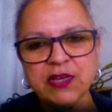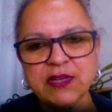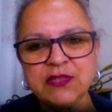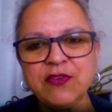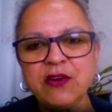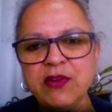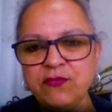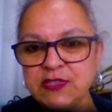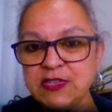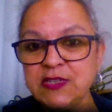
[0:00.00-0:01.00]
is very
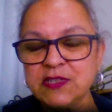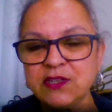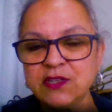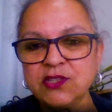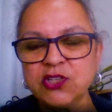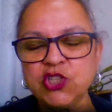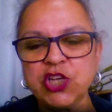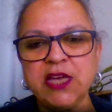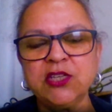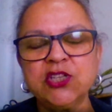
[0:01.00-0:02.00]
resistant to
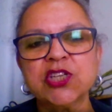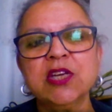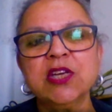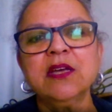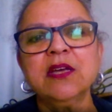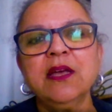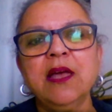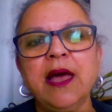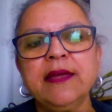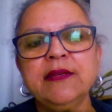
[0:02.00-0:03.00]
change.
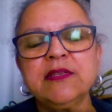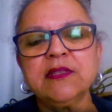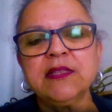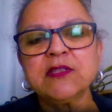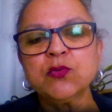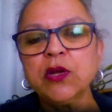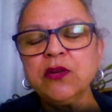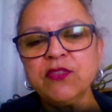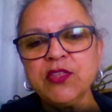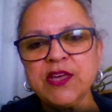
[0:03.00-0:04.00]
And that's one
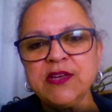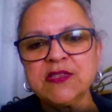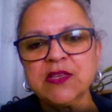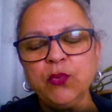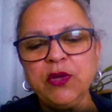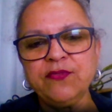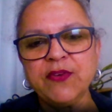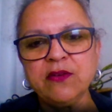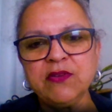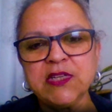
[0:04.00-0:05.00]
of the things that we
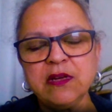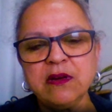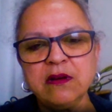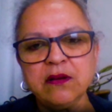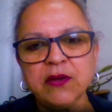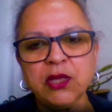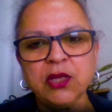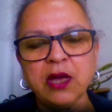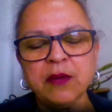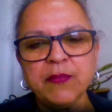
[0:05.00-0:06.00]
found in our
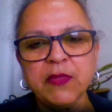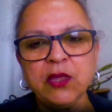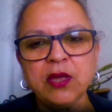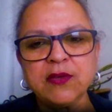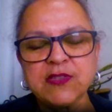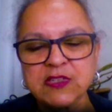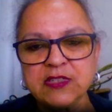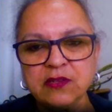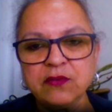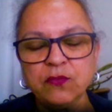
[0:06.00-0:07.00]

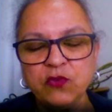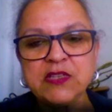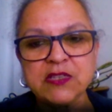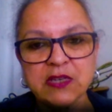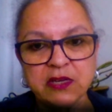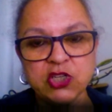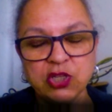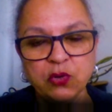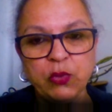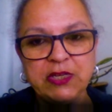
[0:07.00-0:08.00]
research
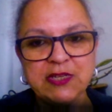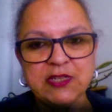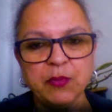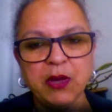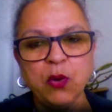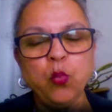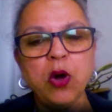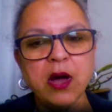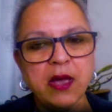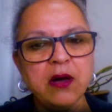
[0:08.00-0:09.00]
that we did about
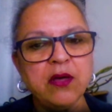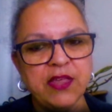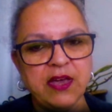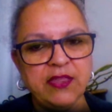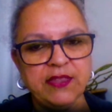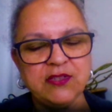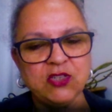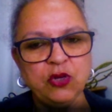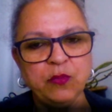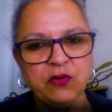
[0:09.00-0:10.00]
why are there these
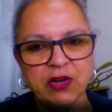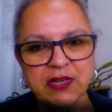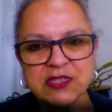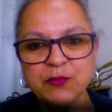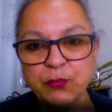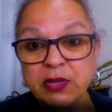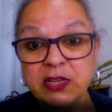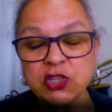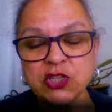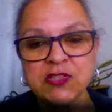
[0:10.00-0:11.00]
human rights
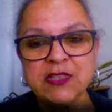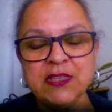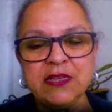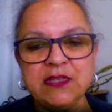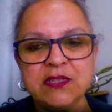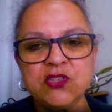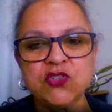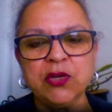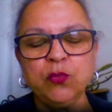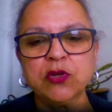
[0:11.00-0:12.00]
breaches in the
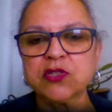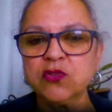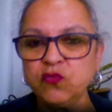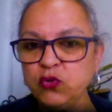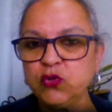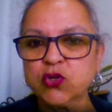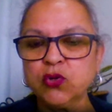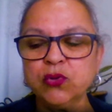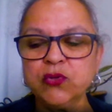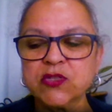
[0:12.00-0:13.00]
industry? What's the root
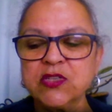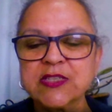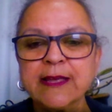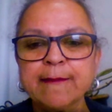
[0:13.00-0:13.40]
causes?